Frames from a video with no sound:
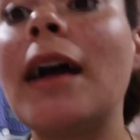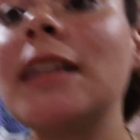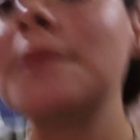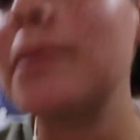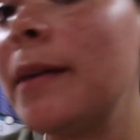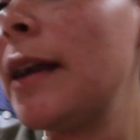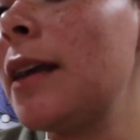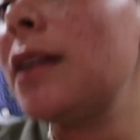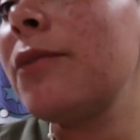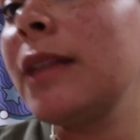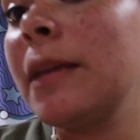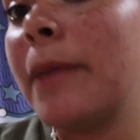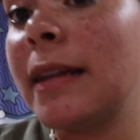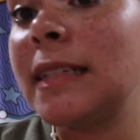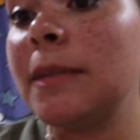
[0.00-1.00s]
I just put my hair in a
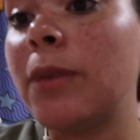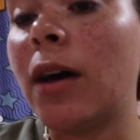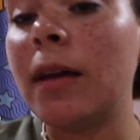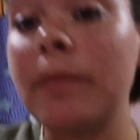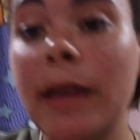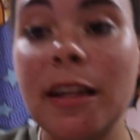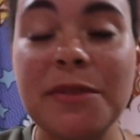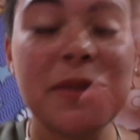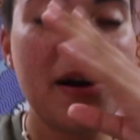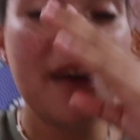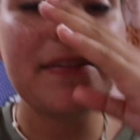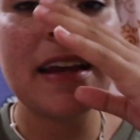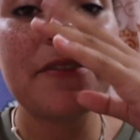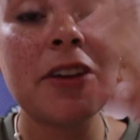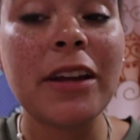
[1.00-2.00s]
really messy bun because we don't
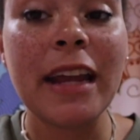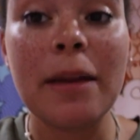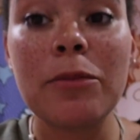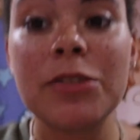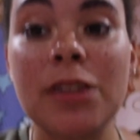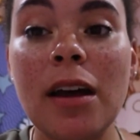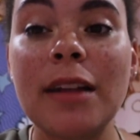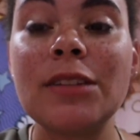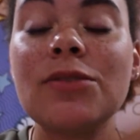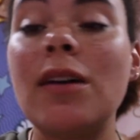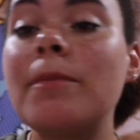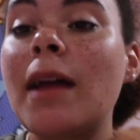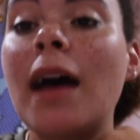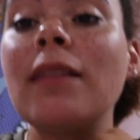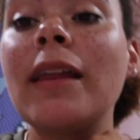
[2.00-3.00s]
have to have our cameras on, so
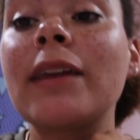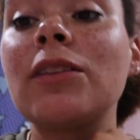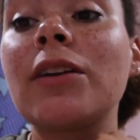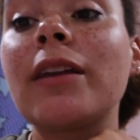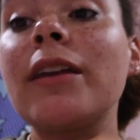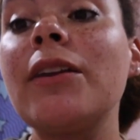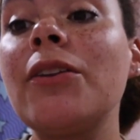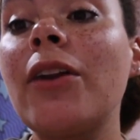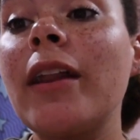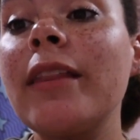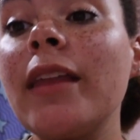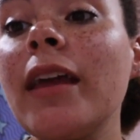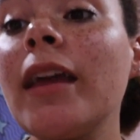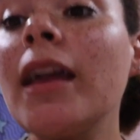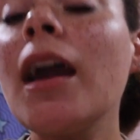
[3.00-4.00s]
I'm not like looking cute or
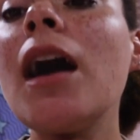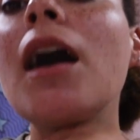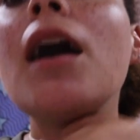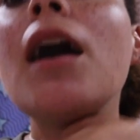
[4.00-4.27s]
anything.